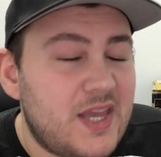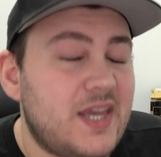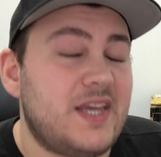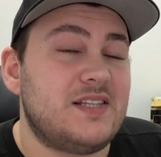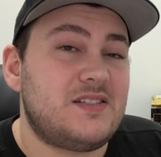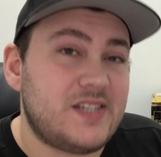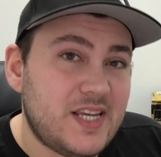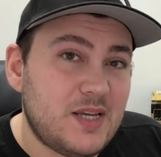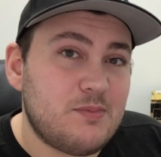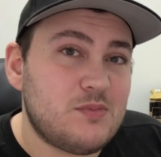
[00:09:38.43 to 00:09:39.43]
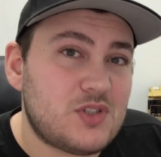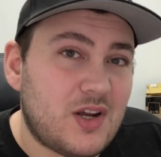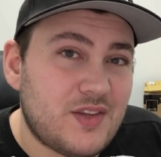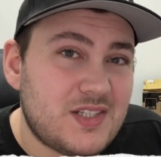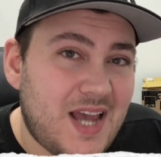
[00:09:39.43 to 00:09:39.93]
it seems like
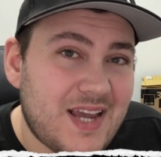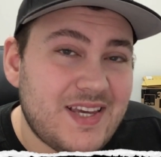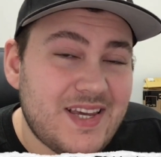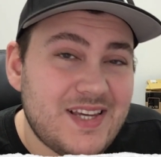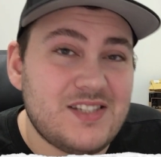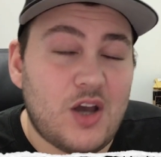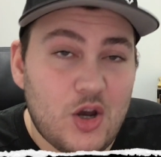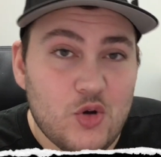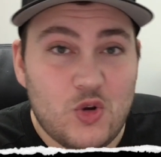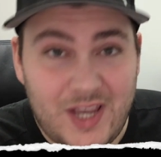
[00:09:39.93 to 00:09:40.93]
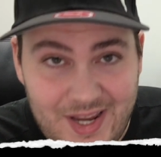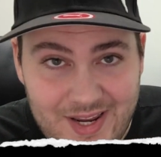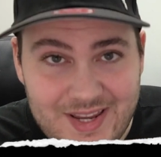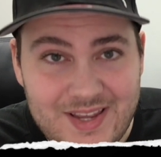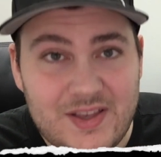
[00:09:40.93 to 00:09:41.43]
the DAC is
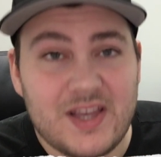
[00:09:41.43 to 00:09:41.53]
okay.